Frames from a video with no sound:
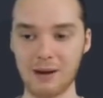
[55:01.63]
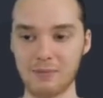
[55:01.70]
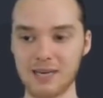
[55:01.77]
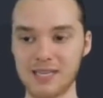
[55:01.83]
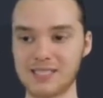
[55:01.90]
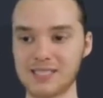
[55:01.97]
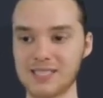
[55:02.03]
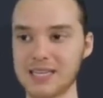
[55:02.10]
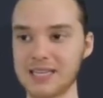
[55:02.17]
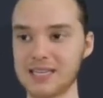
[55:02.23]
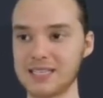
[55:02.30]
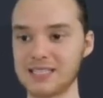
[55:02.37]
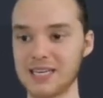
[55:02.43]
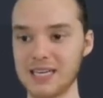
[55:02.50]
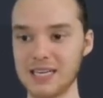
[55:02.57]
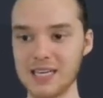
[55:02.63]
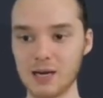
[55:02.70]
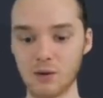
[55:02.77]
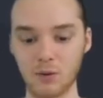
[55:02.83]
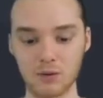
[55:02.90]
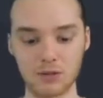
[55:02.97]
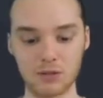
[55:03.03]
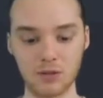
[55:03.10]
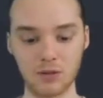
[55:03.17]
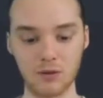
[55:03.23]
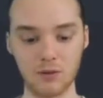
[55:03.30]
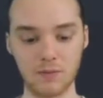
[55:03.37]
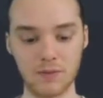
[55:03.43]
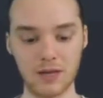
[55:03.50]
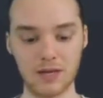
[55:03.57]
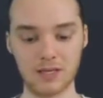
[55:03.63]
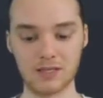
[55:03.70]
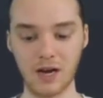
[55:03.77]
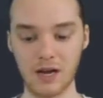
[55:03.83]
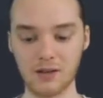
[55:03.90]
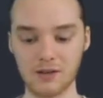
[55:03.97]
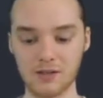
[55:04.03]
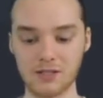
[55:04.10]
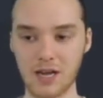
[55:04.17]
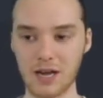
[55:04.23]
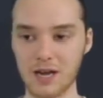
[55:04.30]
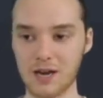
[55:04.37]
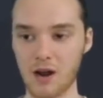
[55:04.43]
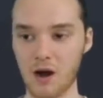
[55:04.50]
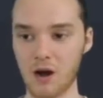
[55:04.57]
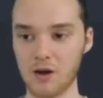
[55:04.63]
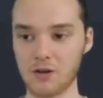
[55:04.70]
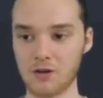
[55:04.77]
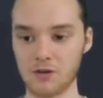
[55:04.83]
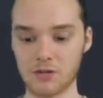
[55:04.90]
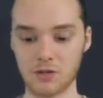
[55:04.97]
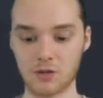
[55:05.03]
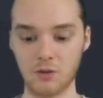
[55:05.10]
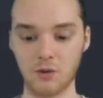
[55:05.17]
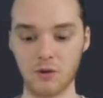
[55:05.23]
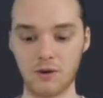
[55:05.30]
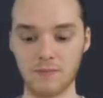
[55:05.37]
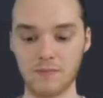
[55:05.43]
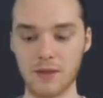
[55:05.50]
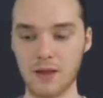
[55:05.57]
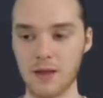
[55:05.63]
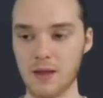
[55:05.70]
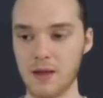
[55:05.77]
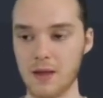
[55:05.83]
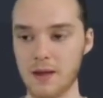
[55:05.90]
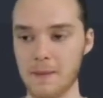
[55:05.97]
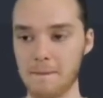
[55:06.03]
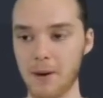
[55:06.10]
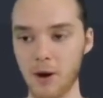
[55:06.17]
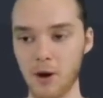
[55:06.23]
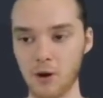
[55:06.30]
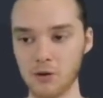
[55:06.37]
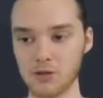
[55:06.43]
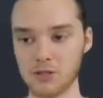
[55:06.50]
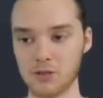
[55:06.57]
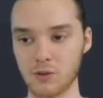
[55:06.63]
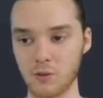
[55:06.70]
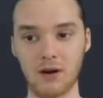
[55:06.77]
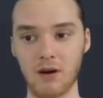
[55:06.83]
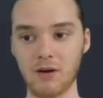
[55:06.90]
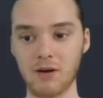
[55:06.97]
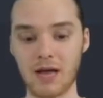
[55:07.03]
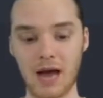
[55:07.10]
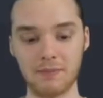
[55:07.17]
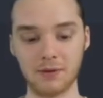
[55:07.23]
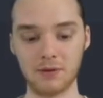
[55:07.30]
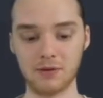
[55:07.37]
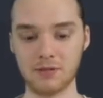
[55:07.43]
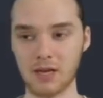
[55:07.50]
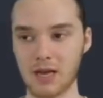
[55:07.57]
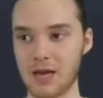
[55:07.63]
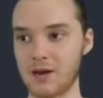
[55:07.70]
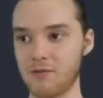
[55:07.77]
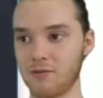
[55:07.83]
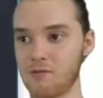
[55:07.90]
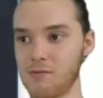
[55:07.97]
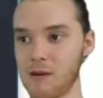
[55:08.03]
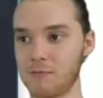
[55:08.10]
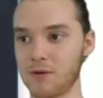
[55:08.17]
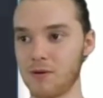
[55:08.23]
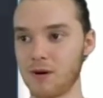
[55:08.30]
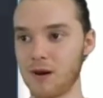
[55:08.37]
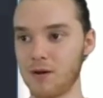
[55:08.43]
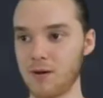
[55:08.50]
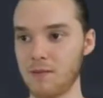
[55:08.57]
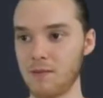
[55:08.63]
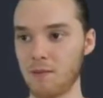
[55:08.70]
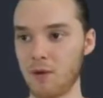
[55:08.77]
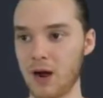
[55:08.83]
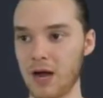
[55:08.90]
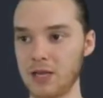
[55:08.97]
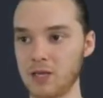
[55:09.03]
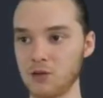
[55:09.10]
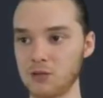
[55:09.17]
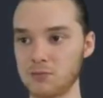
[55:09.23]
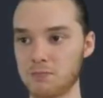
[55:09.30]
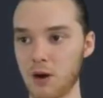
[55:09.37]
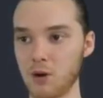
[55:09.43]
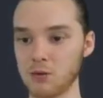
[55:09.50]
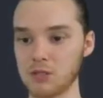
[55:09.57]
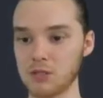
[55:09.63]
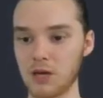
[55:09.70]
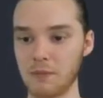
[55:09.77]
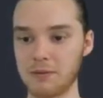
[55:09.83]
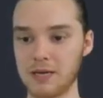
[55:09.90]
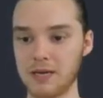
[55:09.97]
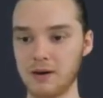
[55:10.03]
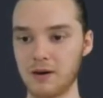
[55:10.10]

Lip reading: and I'm going to set this equal to $_ post in all capitals. And remember, I use post up